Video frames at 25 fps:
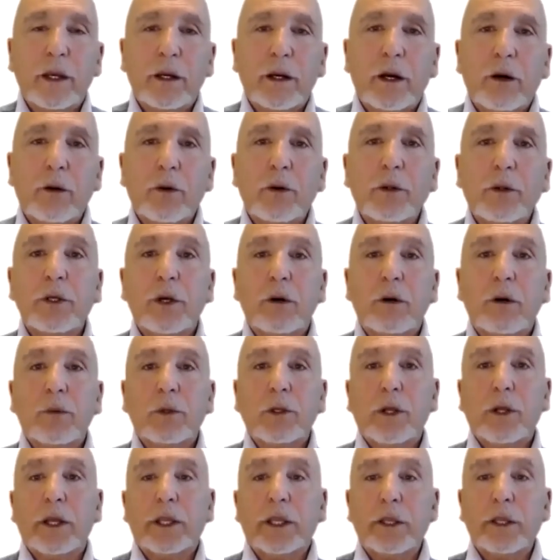I
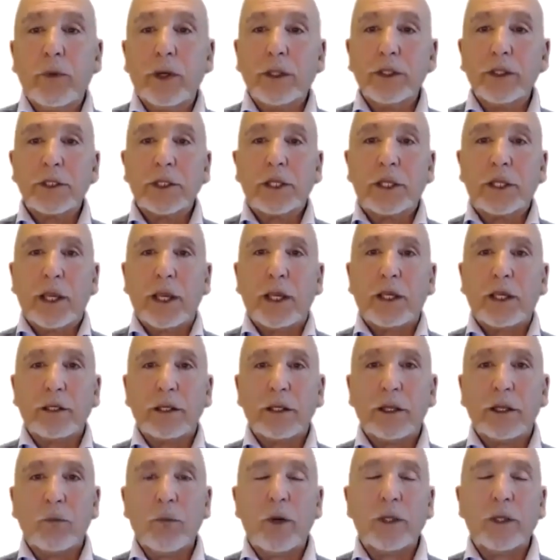would like you once
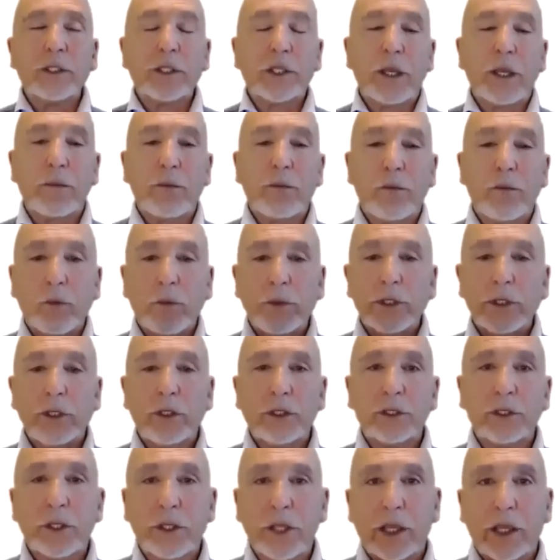again, before we do
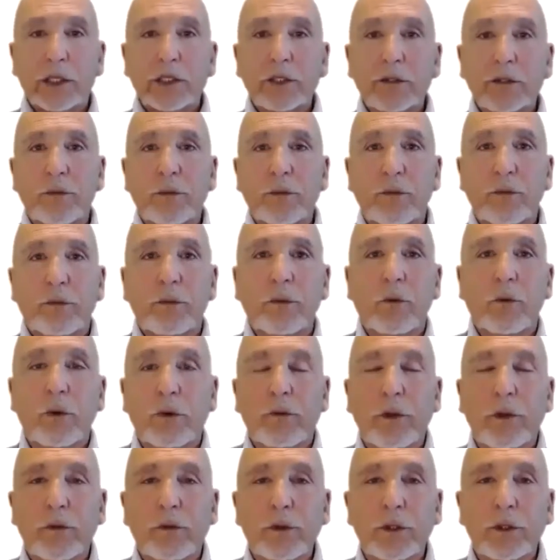this, thanks all
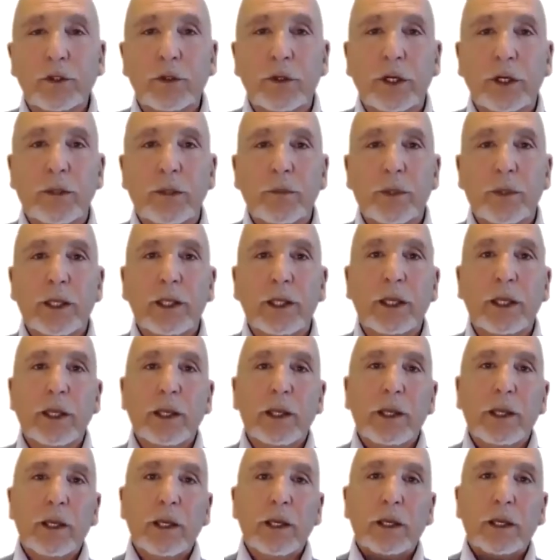of you for joining me.
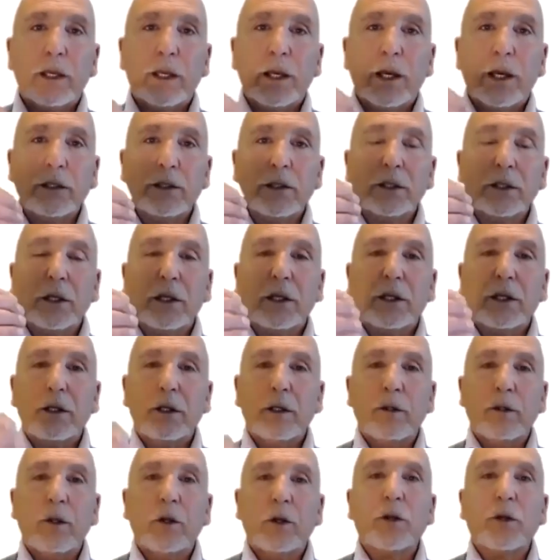And
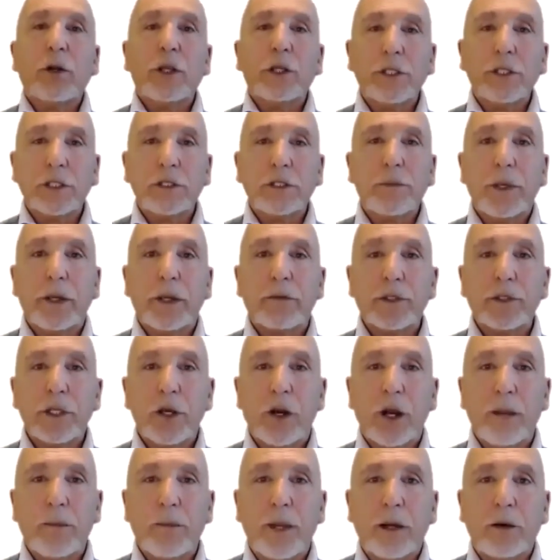look on this as a bit of
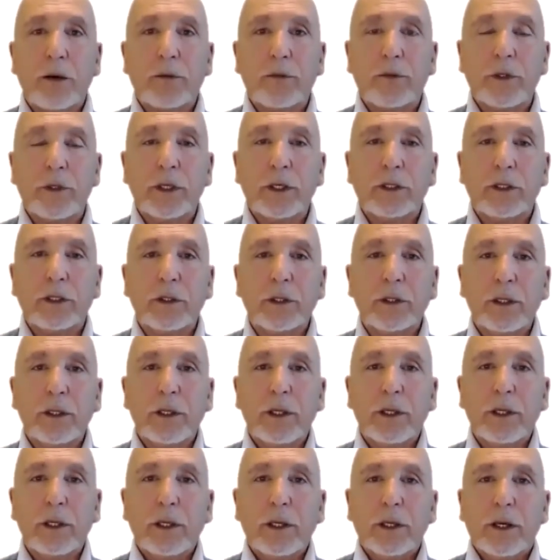time out for you.
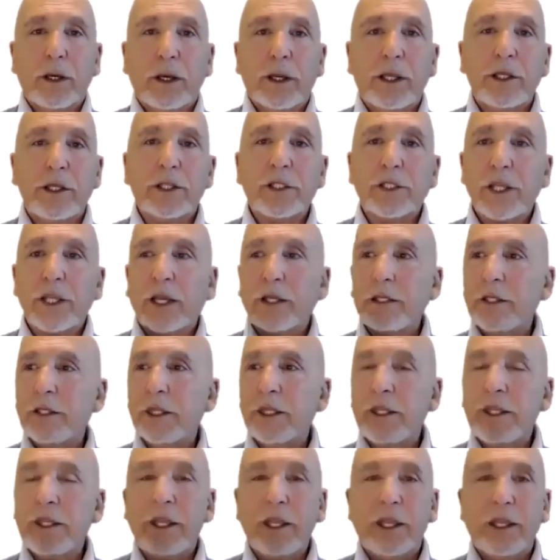It's
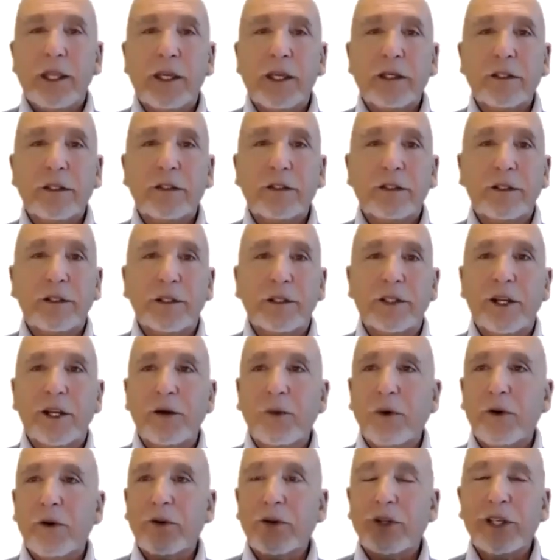Sunday here. I don't
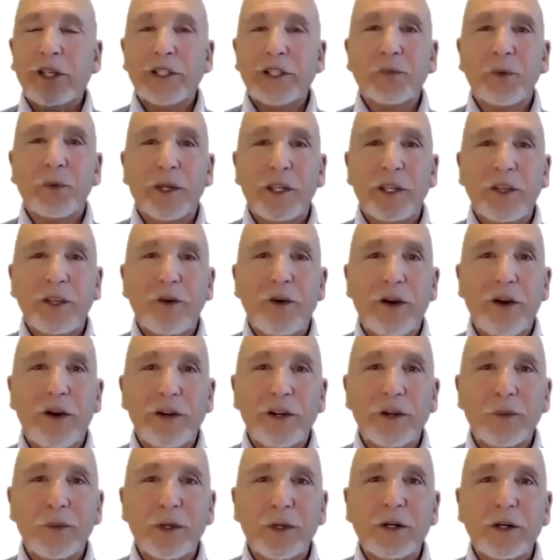know where it is where you are
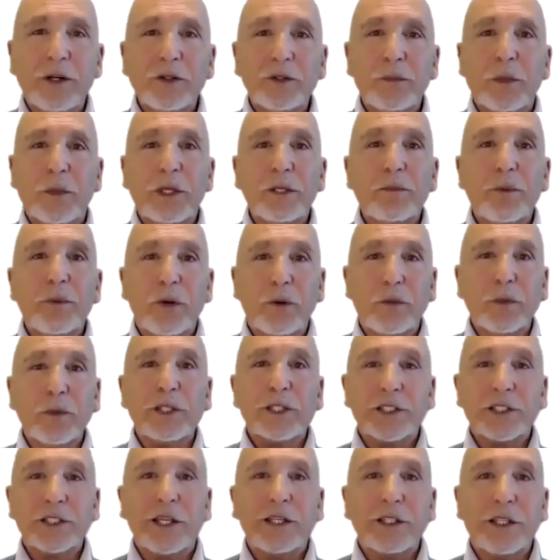in the world, but it's probably
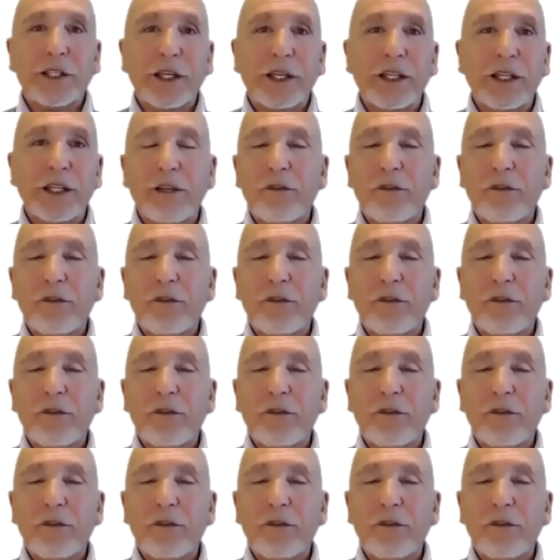Sunday.